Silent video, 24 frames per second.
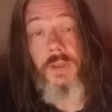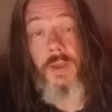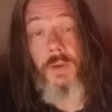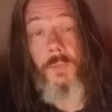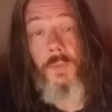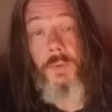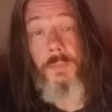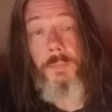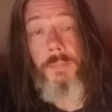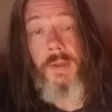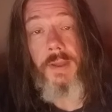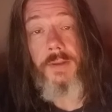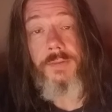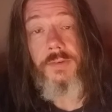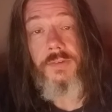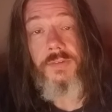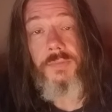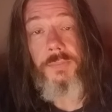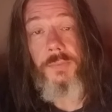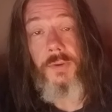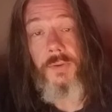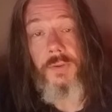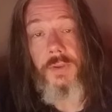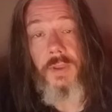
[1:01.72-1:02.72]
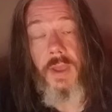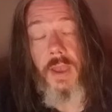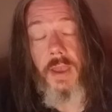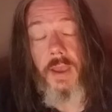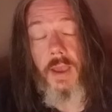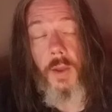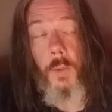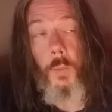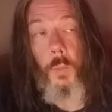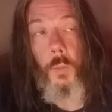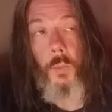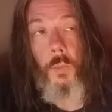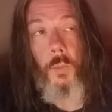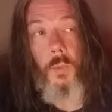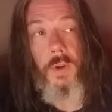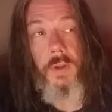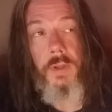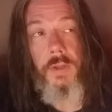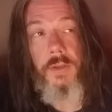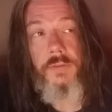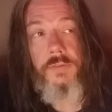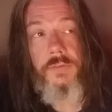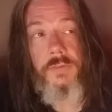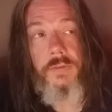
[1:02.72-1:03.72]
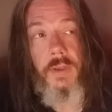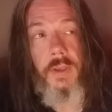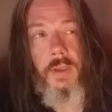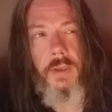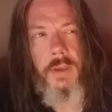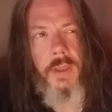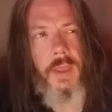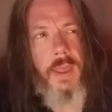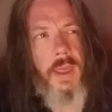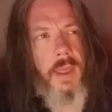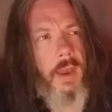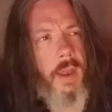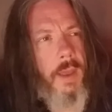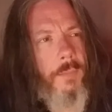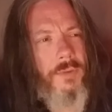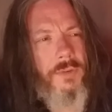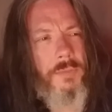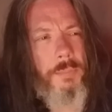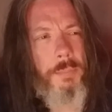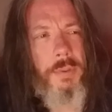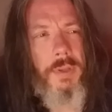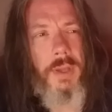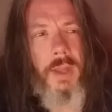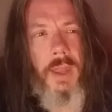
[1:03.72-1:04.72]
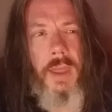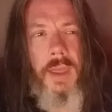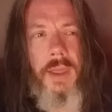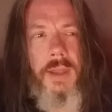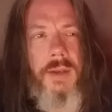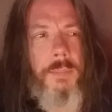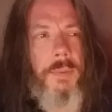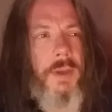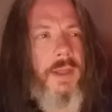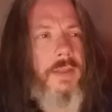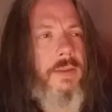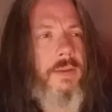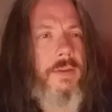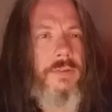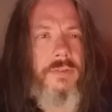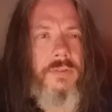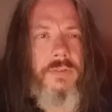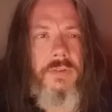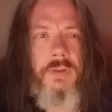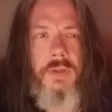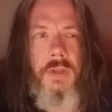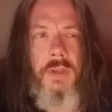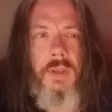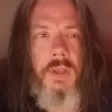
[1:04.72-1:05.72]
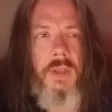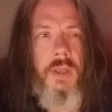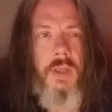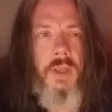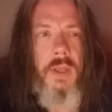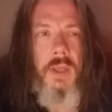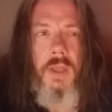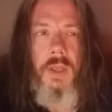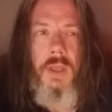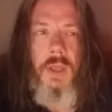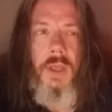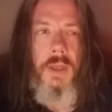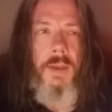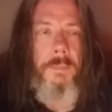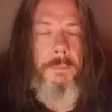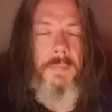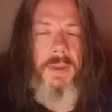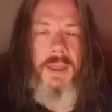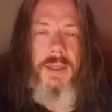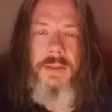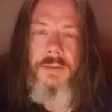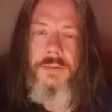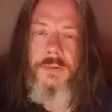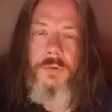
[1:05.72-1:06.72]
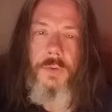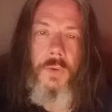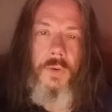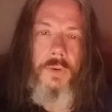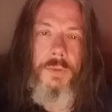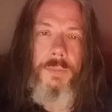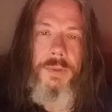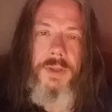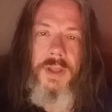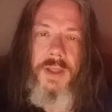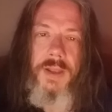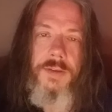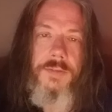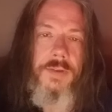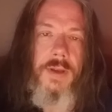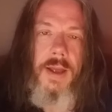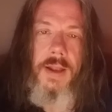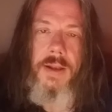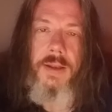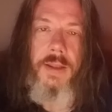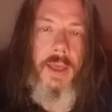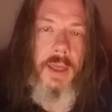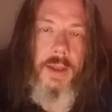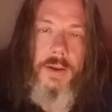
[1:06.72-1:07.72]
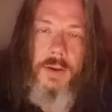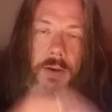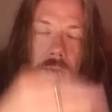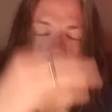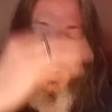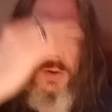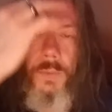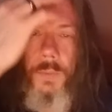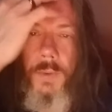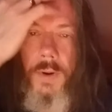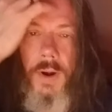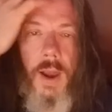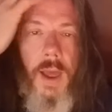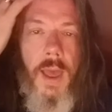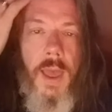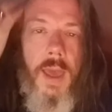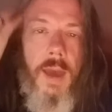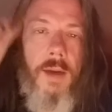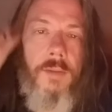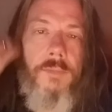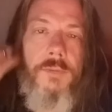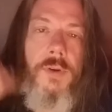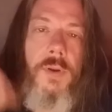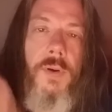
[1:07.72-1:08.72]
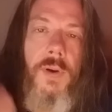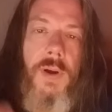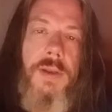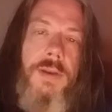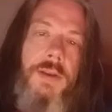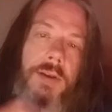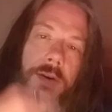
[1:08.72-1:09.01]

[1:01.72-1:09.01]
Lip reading: I went back to smoking. I got really sick, and I was plagued by this horrible anxiety out of nowhere. I have no idea